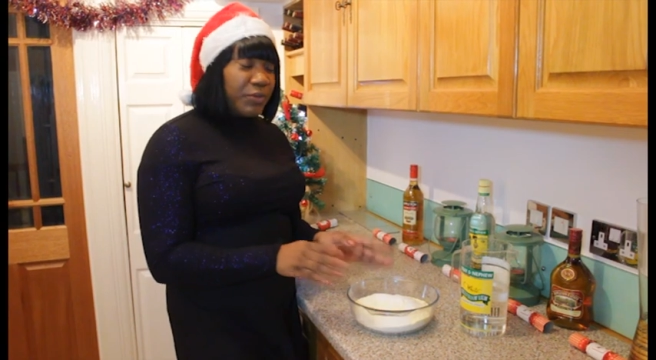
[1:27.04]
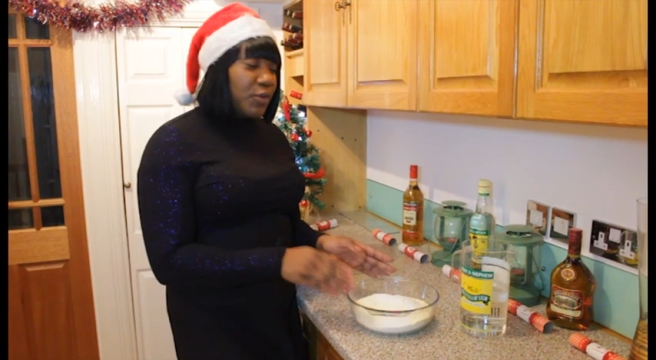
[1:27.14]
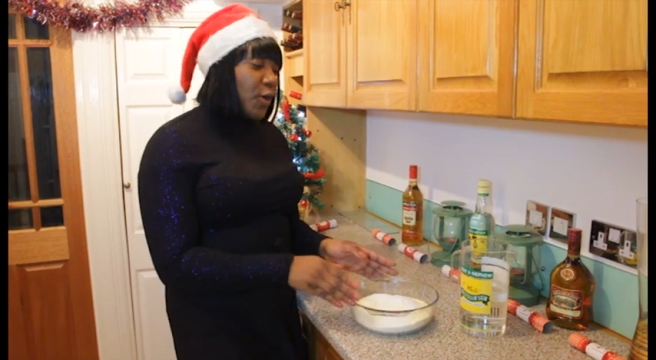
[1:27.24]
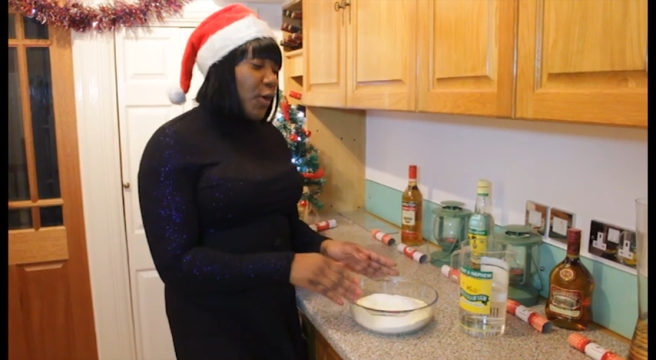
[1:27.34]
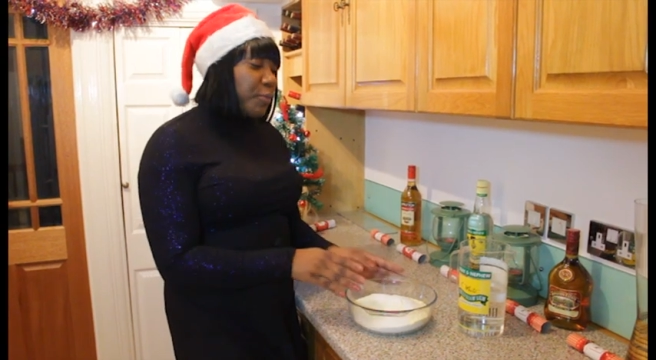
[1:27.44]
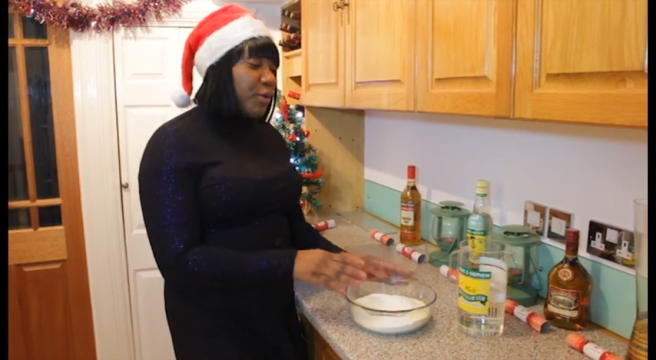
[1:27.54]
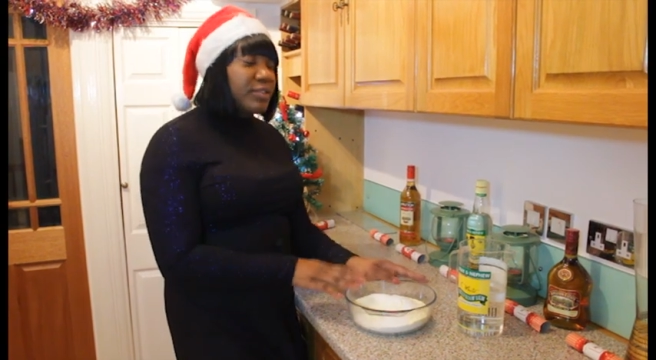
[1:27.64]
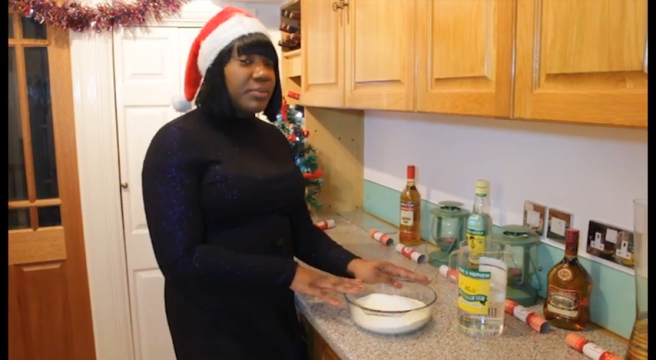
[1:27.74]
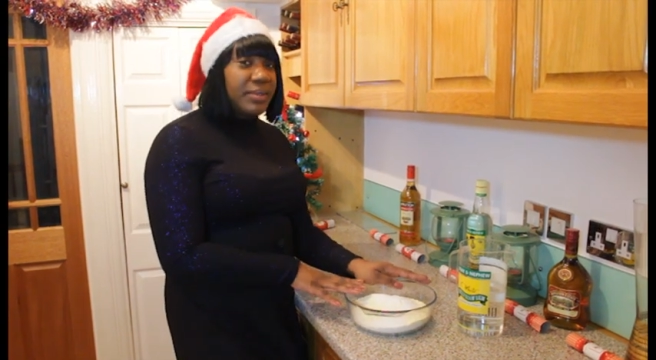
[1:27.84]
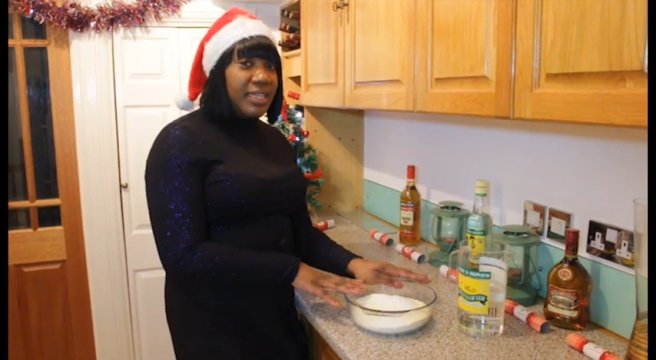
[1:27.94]
We've got
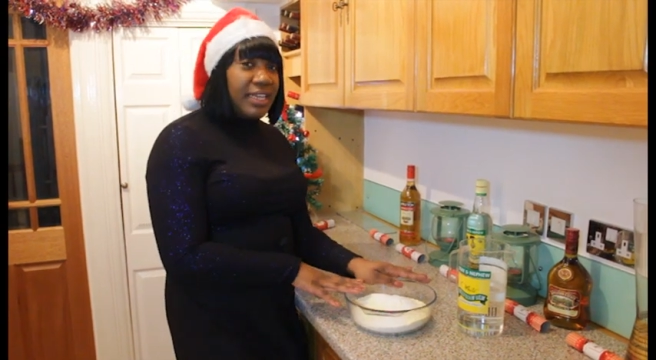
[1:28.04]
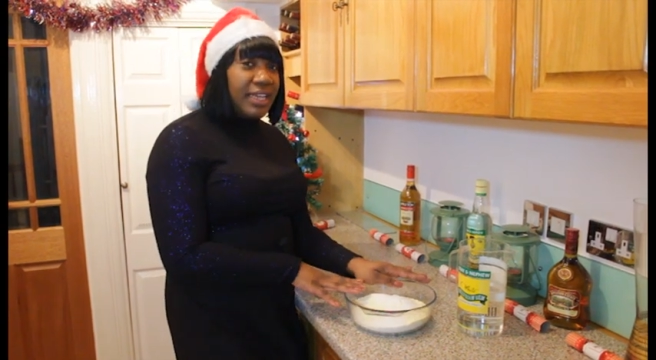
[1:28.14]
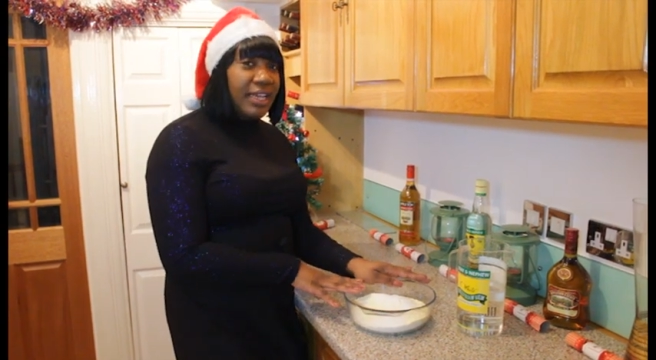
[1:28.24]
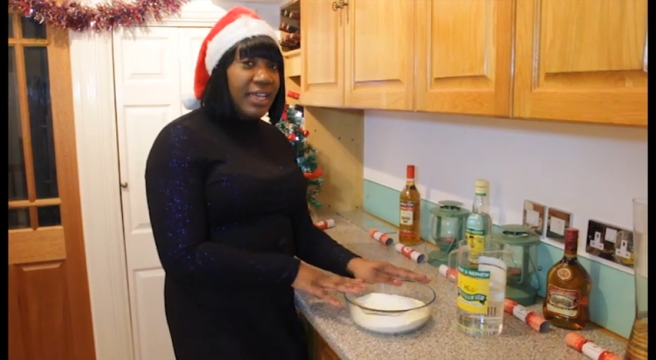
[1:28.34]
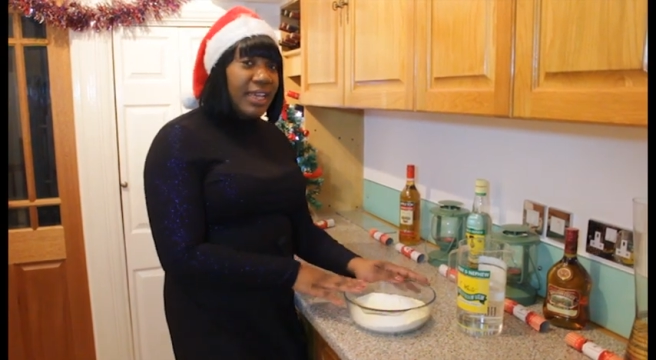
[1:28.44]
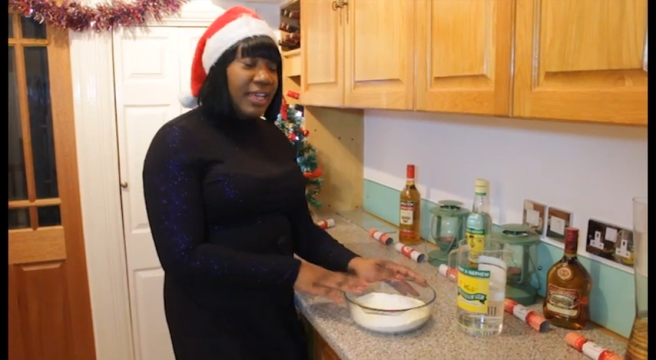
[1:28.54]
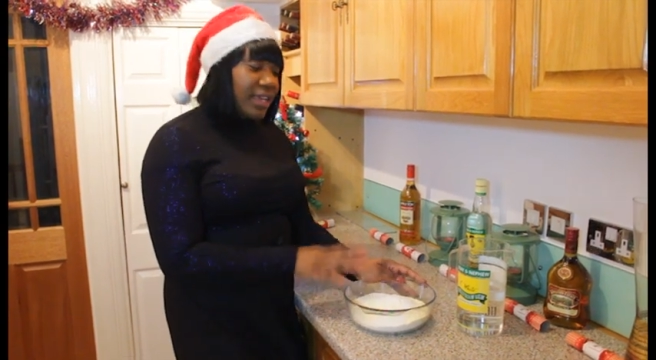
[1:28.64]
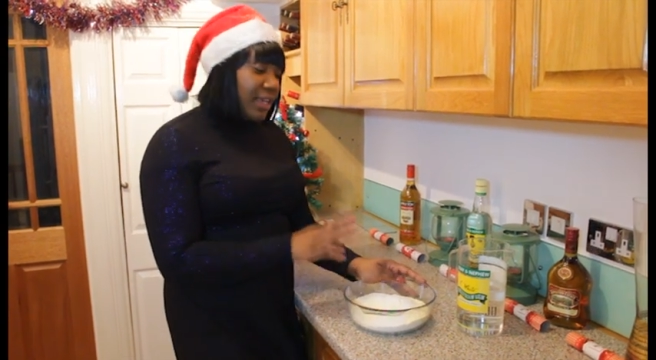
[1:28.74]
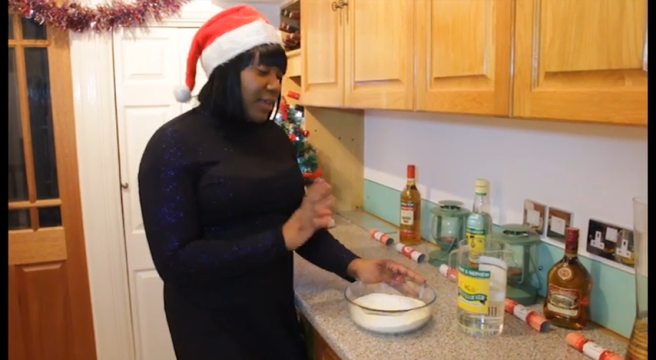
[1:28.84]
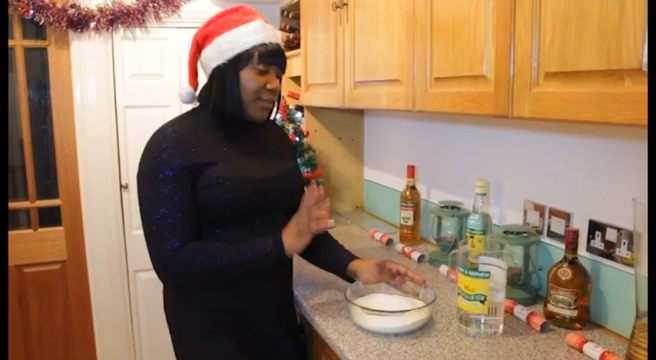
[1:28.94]
approximately
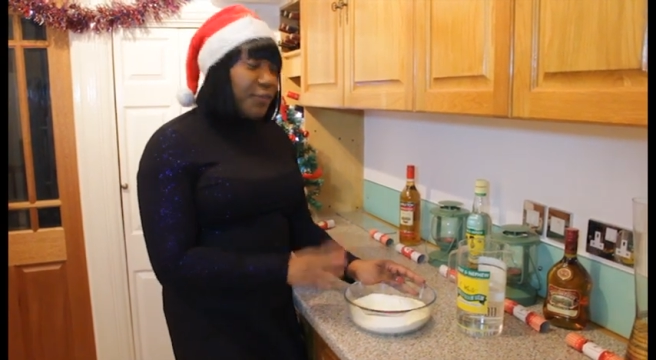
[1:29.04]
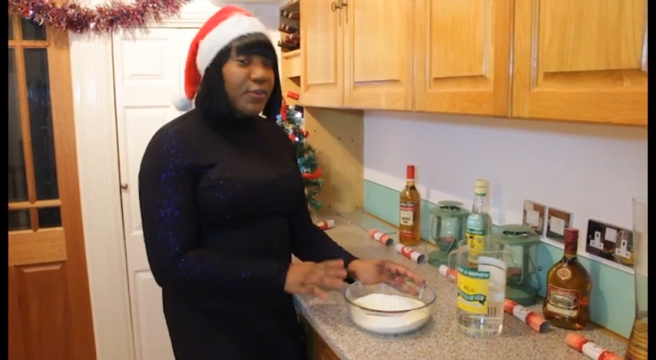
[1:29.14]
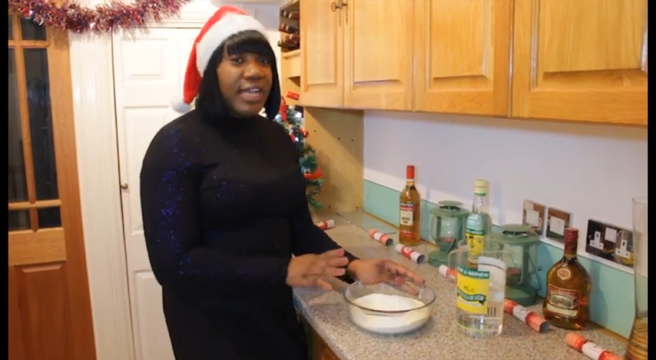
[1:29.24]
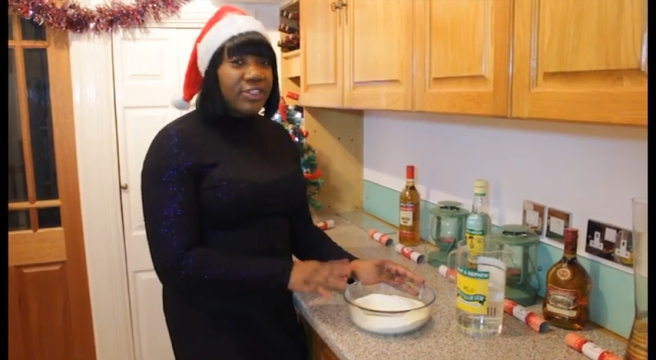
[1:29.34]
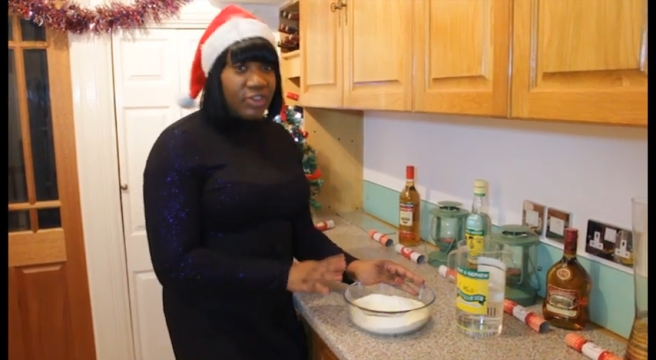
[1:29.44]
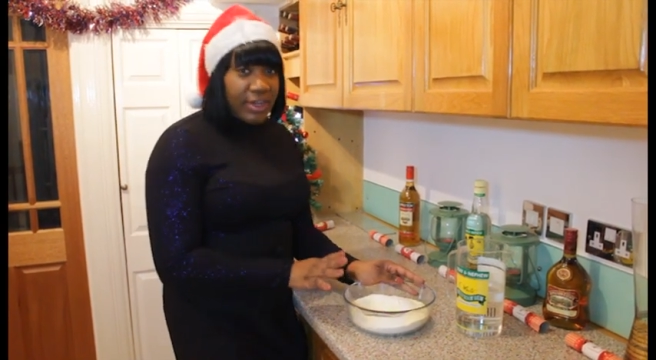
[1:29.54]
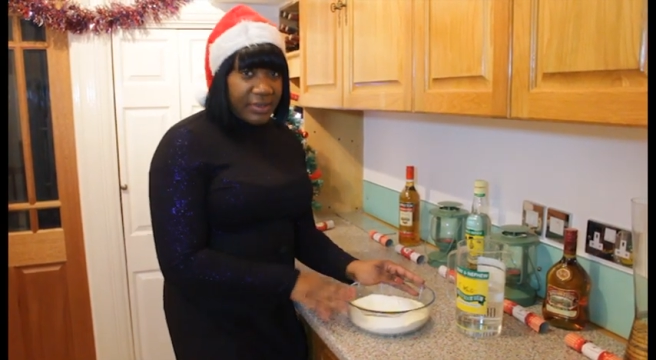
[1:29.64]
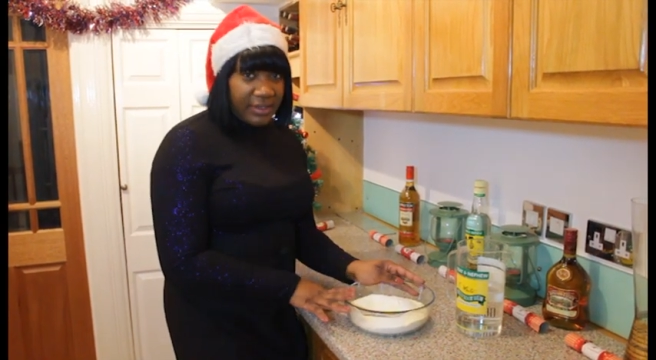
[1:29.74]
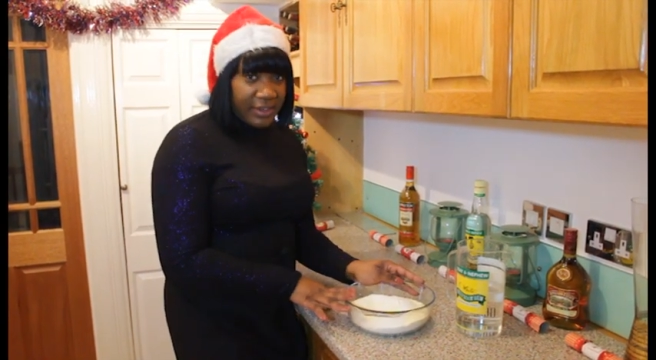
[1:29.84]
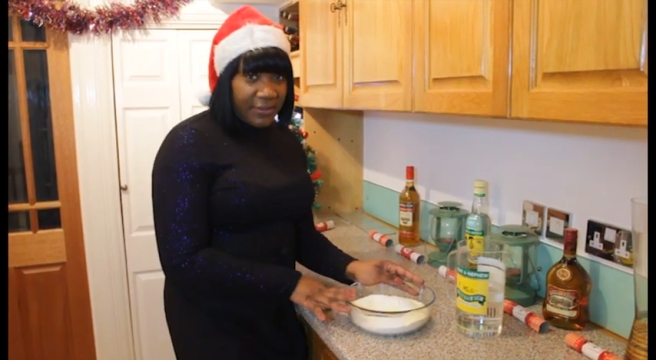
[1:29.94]
400
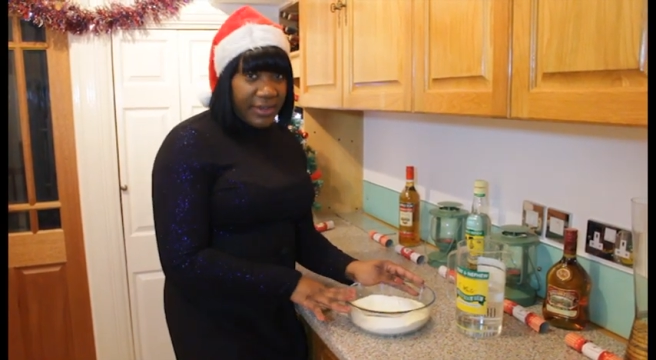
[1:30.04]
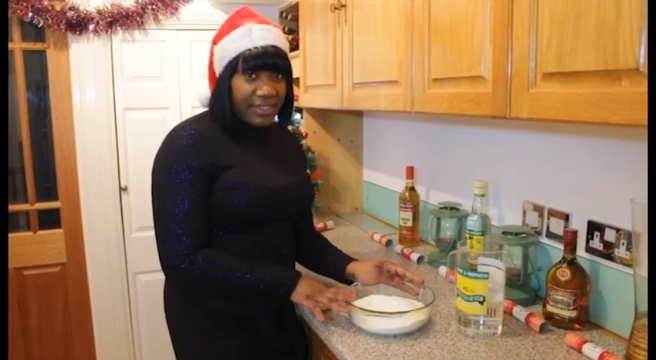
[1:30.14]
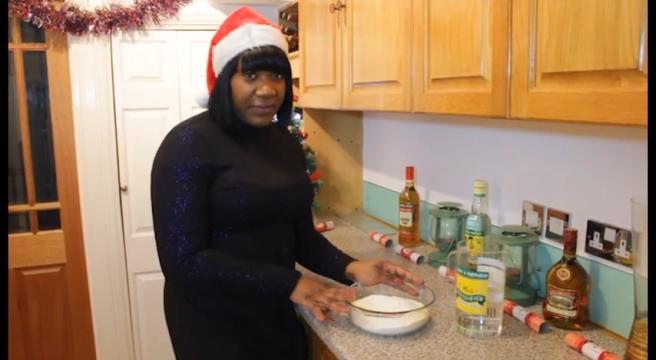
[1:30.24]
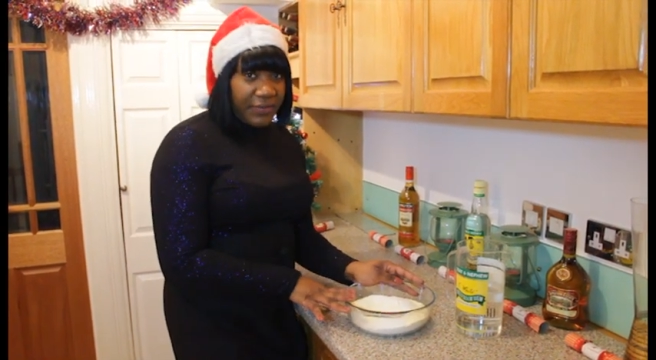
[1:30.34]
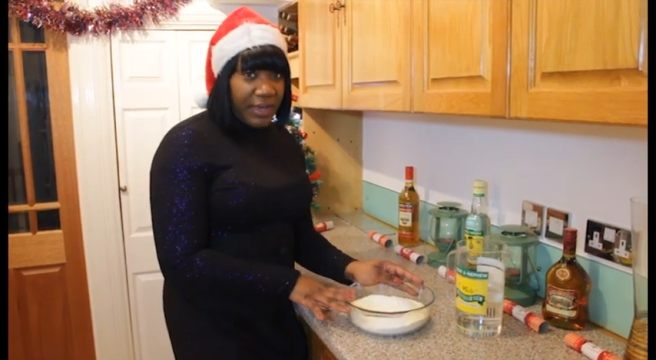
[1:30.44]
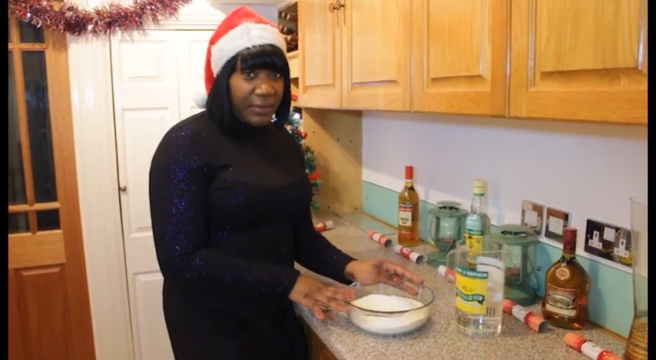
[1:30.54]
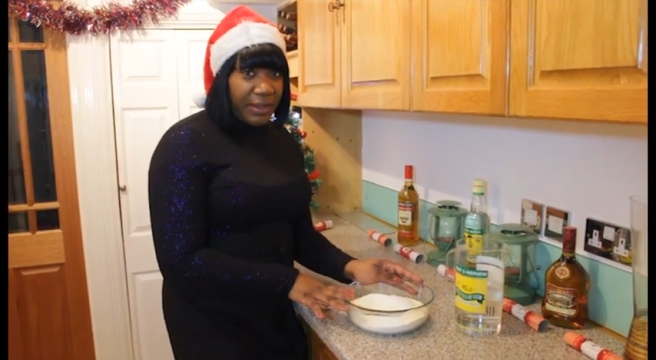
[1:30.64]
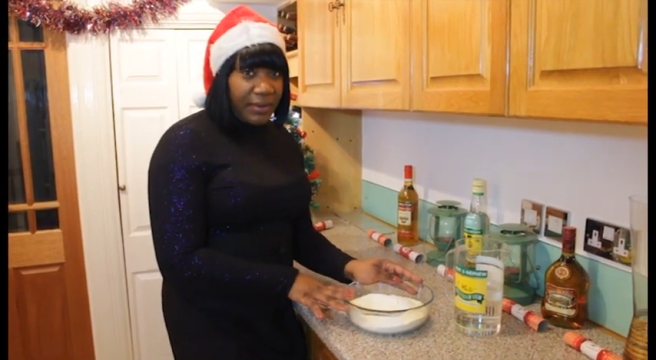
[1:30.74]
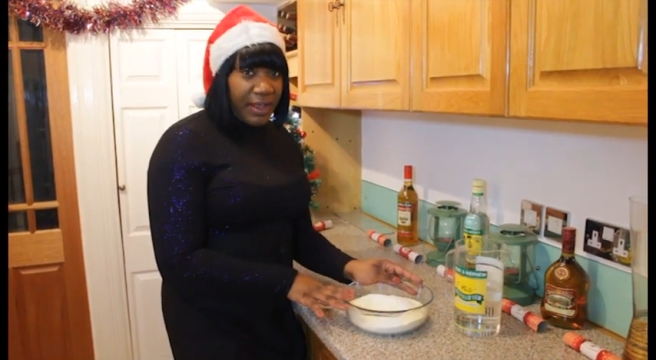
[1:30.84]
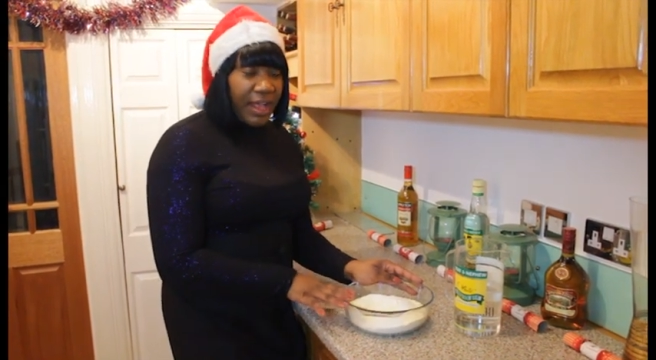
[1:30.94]
grams of self-raising
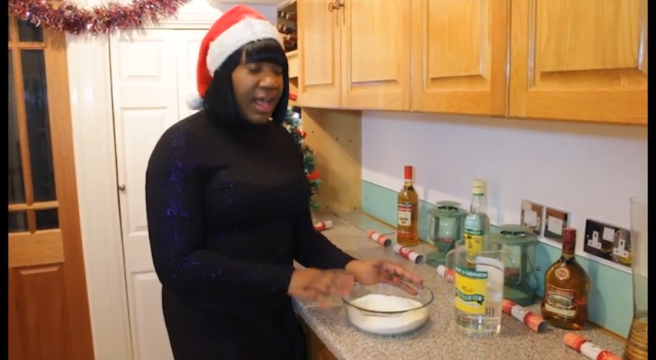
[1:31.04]
flour,